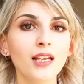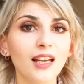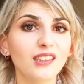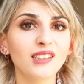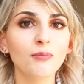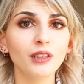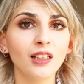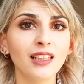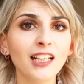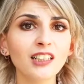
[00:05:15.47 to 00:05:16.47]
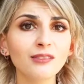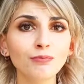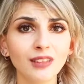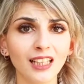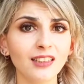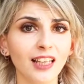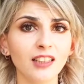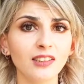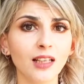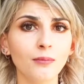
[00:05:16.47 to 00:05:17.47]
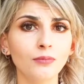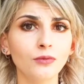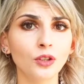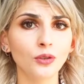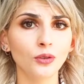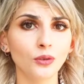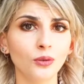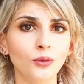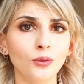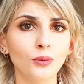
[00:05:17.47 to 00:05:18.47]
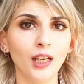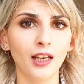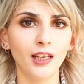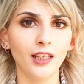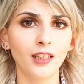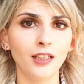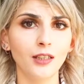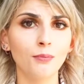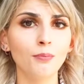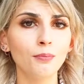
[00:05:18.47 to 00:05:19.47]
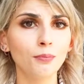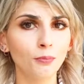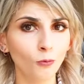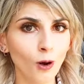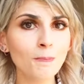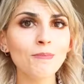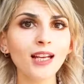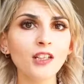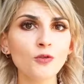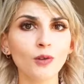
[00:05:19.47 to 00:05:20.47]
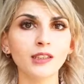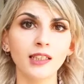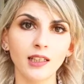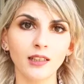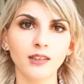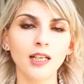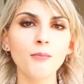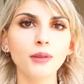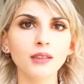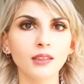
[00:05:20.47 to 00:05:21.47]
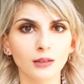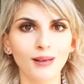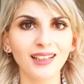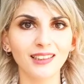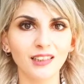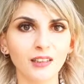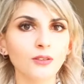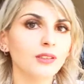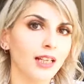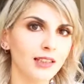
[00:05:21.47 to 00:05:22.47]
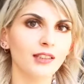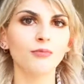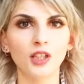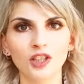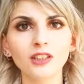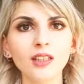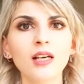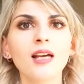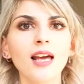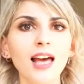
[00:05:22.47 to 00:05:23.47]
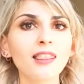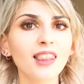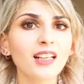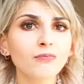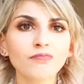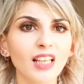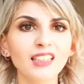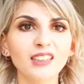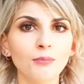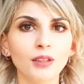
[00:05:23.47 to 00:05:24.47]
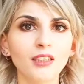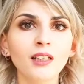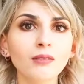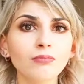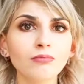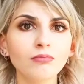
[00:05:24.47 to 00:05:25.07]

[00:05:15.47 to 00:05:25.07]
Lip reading: It's simply a link that takes them to a web page where they can input their bank details, as I've mentioned, and then that's simply done.